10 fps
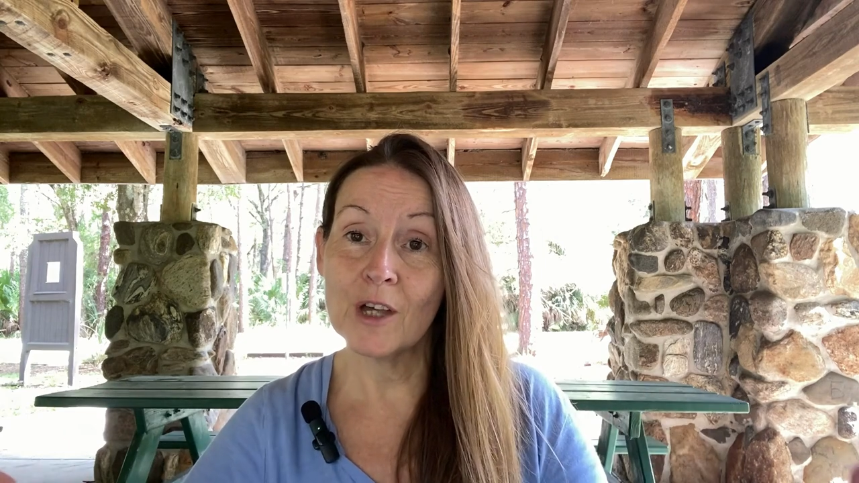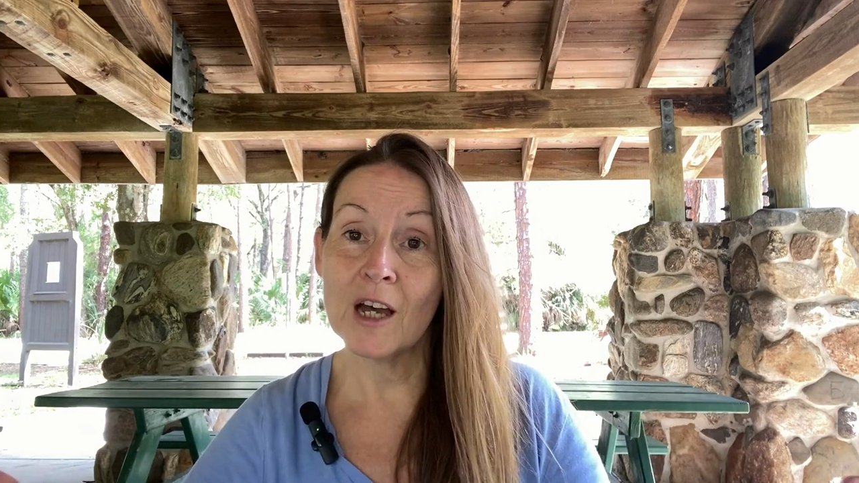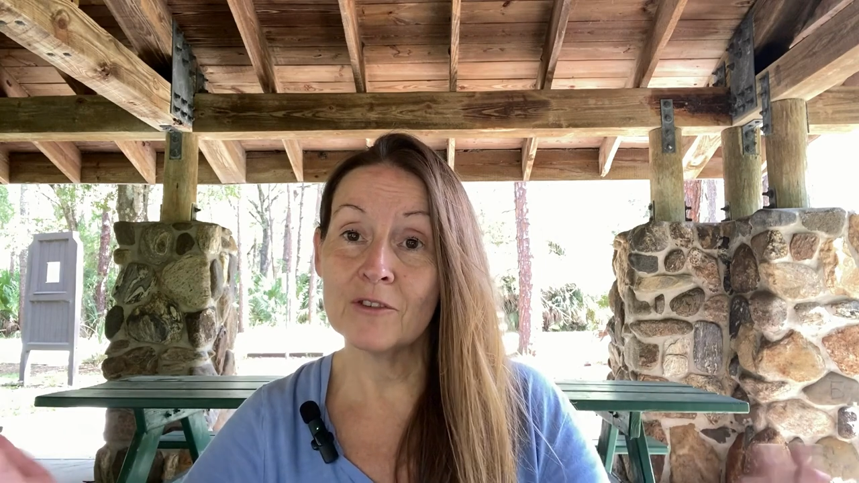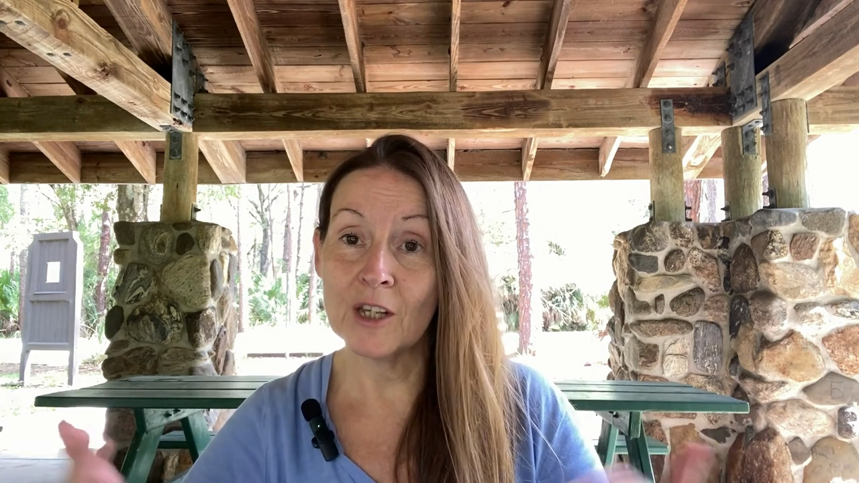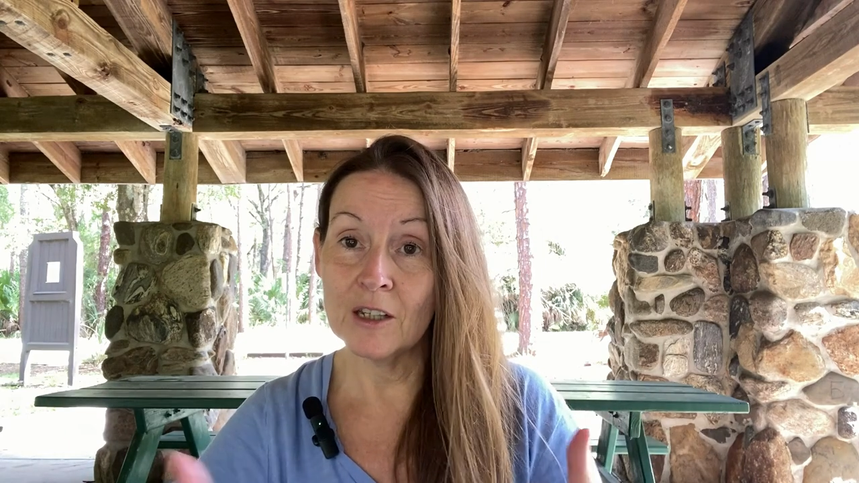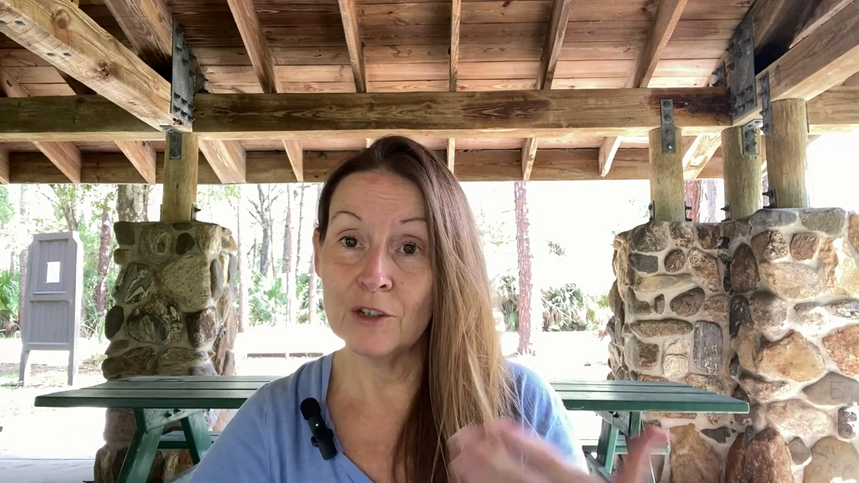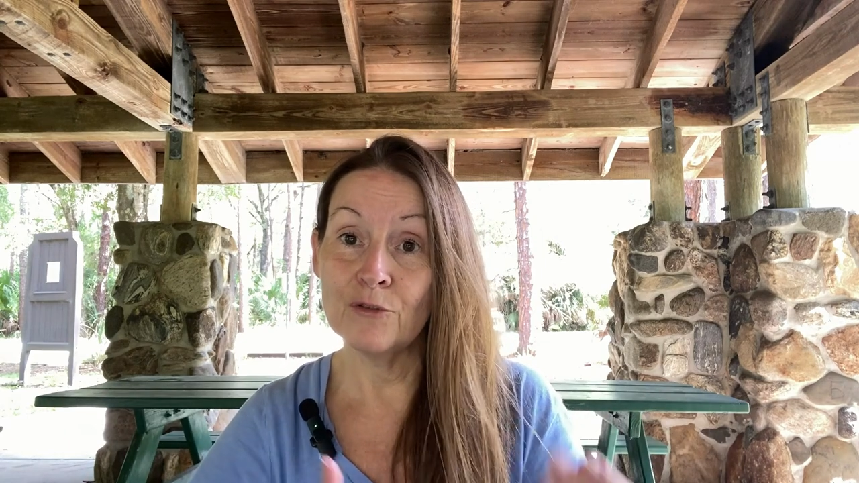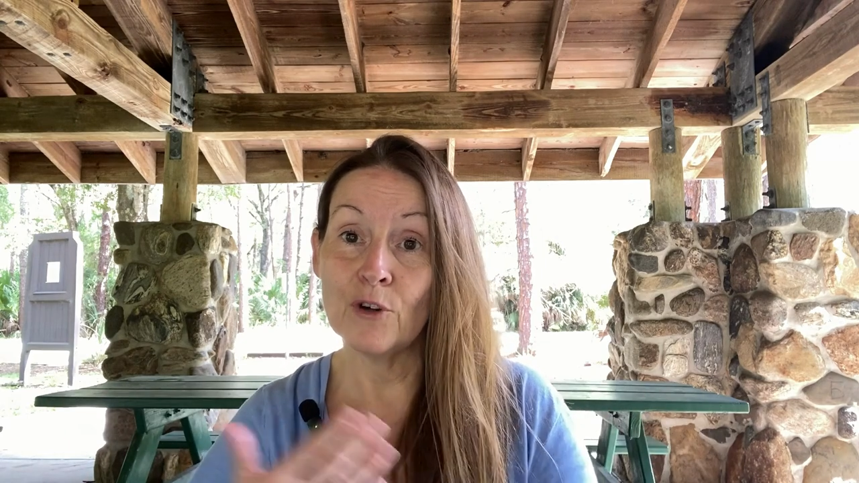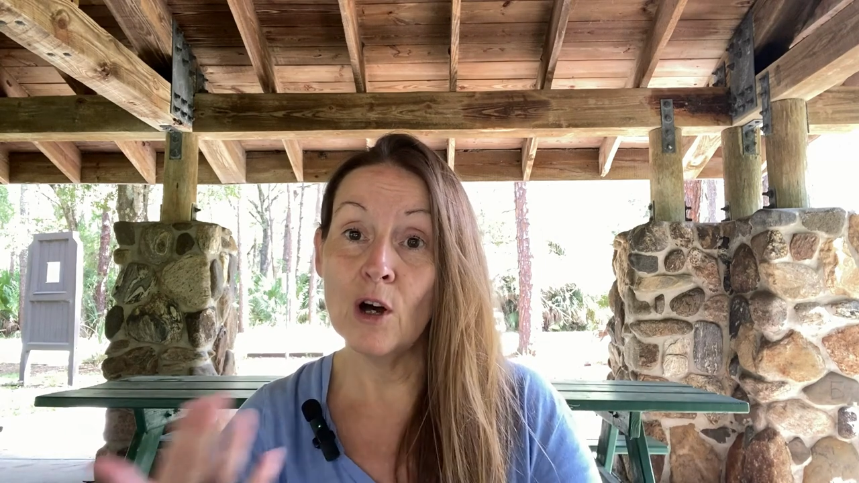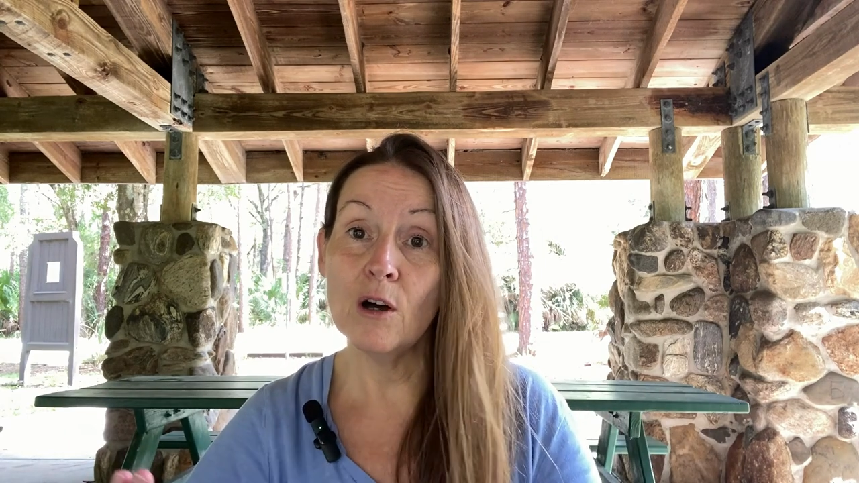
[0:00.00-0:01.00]
that they
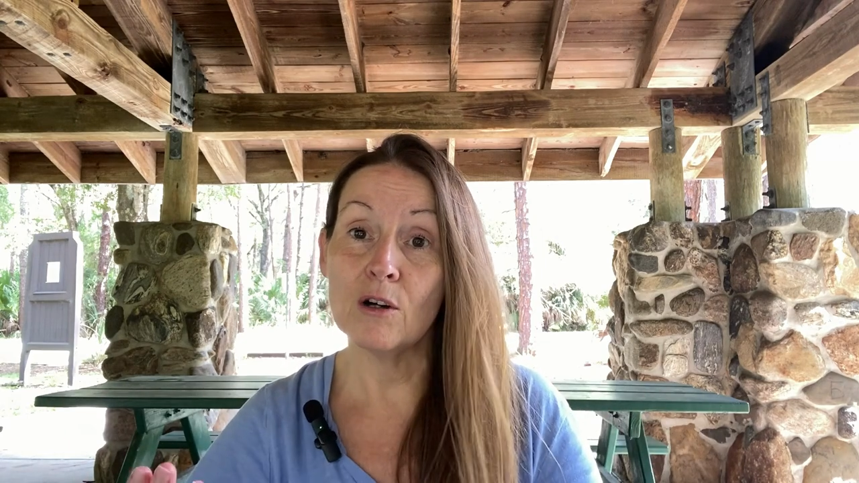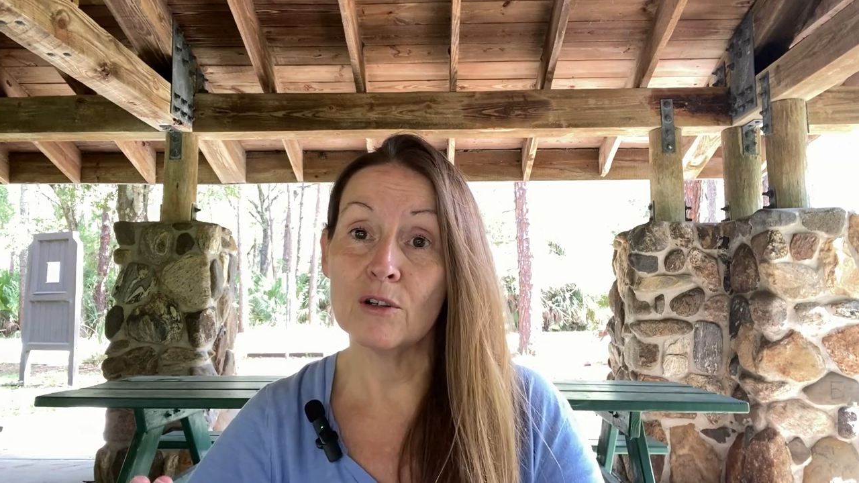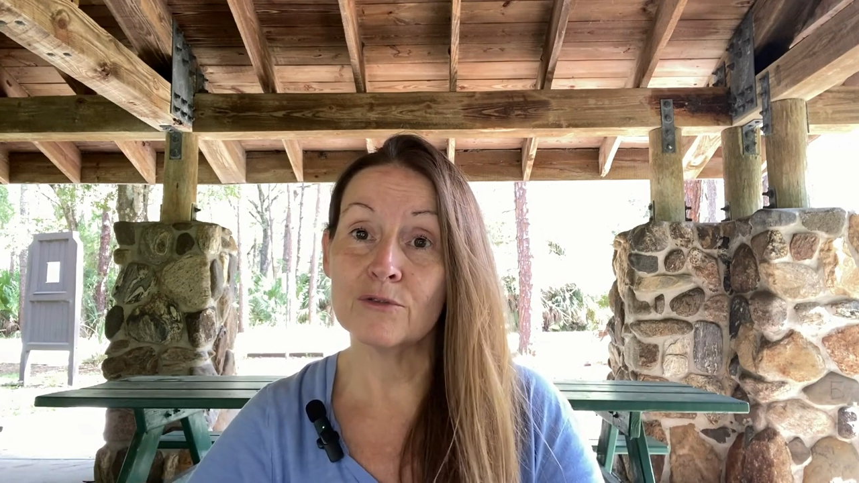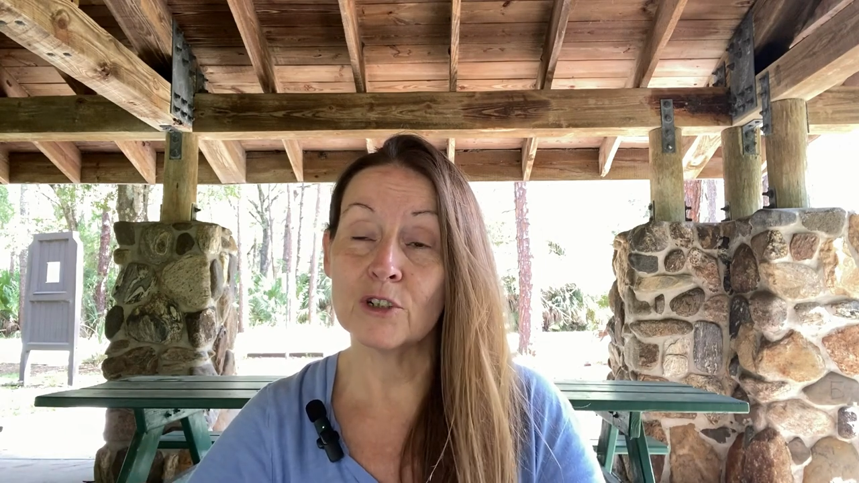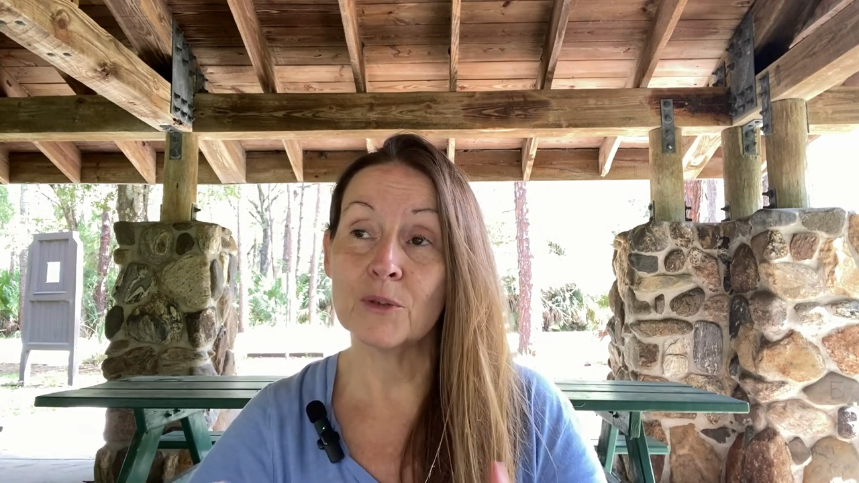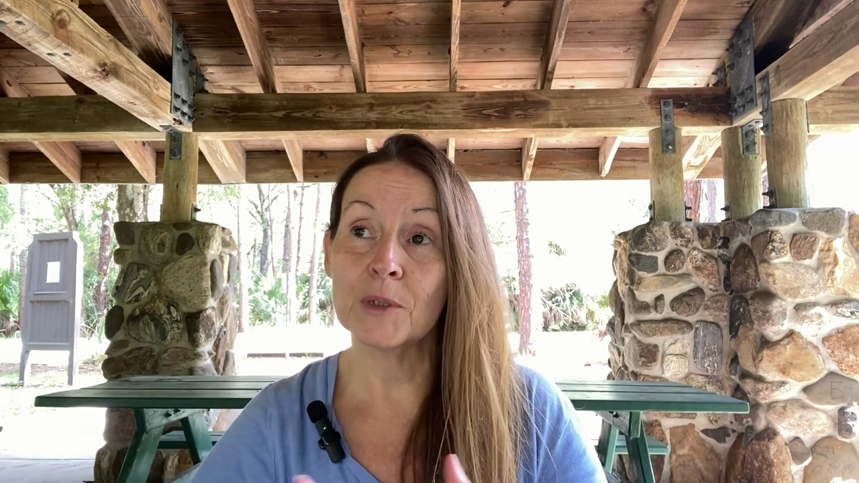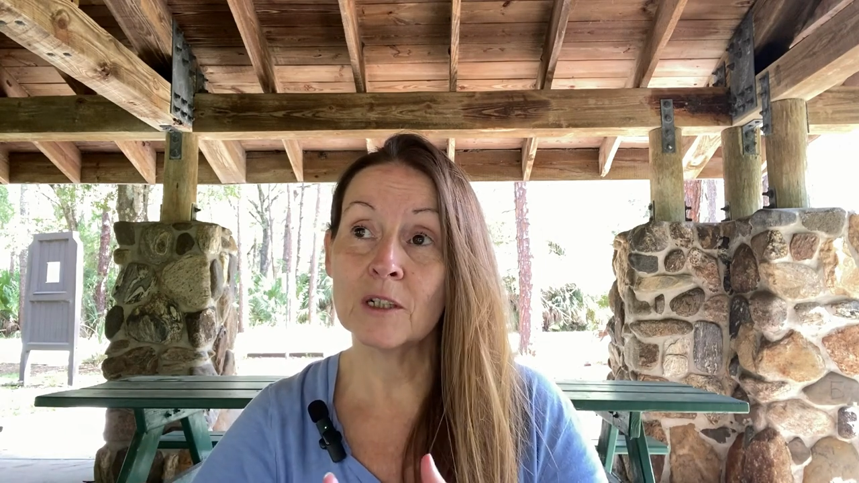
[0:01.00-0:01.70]
evolve, right?